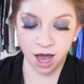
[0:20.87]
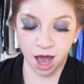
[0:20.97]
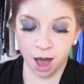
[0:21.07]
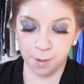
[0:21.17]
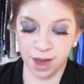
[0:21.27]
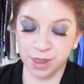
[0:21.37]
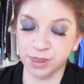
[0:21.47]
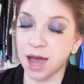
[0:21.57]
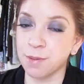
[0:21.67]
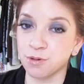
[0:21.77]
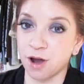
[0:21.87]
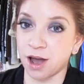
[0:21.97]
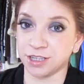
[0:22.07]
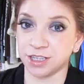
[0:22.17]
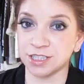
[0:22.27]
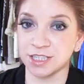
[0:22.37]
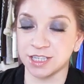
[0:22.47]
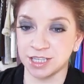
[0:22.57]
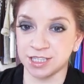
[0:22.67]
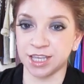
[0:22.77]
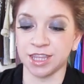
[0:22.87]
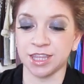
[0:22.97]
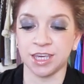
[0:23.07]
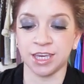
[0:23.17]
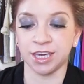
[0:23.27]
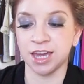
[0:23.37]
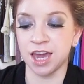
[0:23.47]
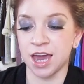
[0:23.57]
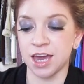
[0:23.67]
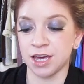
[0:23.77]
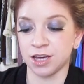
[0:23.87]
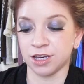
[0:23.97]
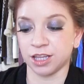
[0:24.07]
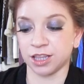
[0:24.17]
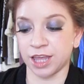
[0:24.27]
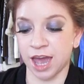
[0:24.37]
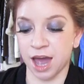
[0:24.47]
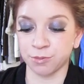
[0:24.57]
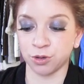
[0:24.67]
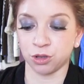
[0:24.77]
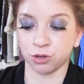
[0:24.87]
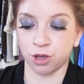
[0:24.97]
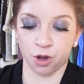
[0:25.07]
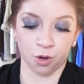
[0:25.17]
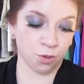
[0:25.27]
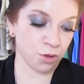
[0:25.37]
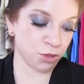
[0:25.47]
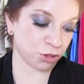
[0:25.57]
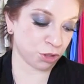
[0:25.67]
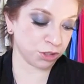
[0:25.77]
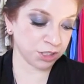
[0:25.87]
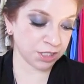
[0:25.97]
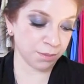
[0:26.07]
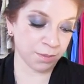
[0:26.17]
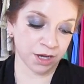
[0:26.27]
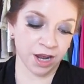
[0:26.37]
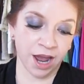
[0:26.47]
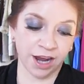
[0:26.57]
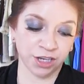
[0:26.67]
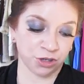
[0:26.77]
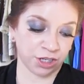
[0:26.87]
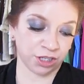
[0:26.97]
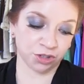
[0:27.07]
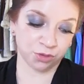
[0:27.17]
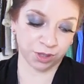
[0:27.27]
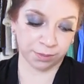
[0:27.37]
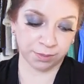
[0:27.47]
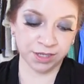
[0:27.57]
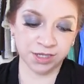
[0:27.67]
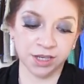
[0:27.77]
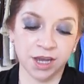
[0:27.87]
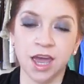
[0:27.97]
and that product is the GlamGlow ThirstyMud Hydrating Treatment.